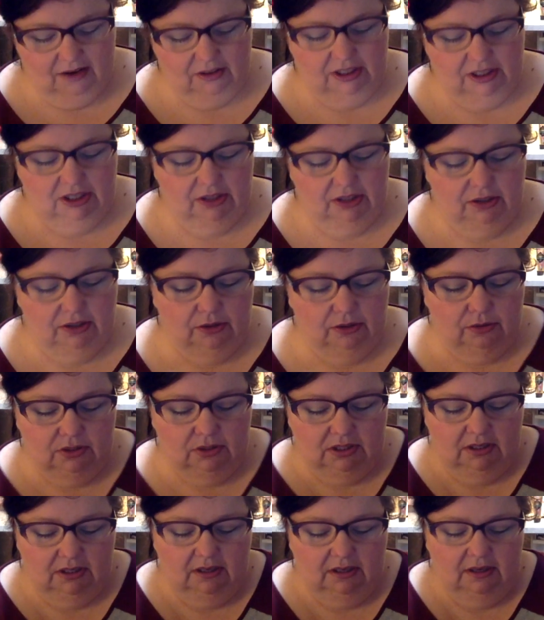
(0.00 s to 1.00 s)

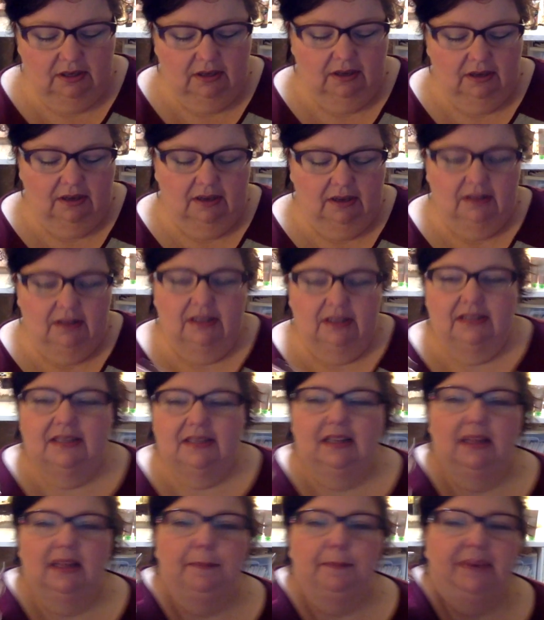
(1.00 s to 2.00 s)
cute this
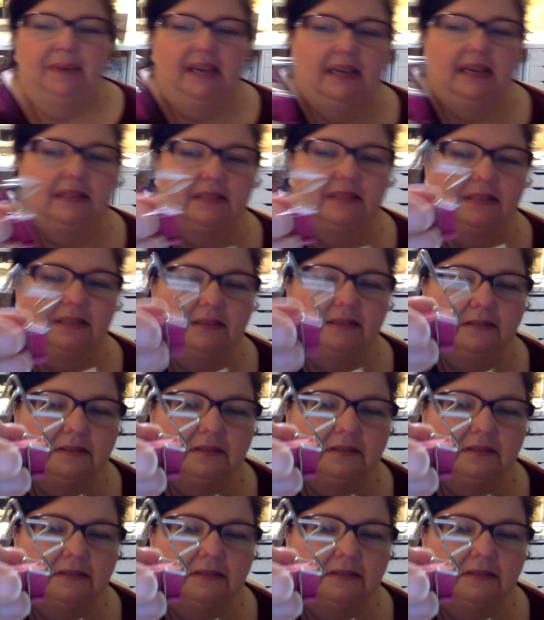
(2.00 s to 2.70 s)
Clippy is.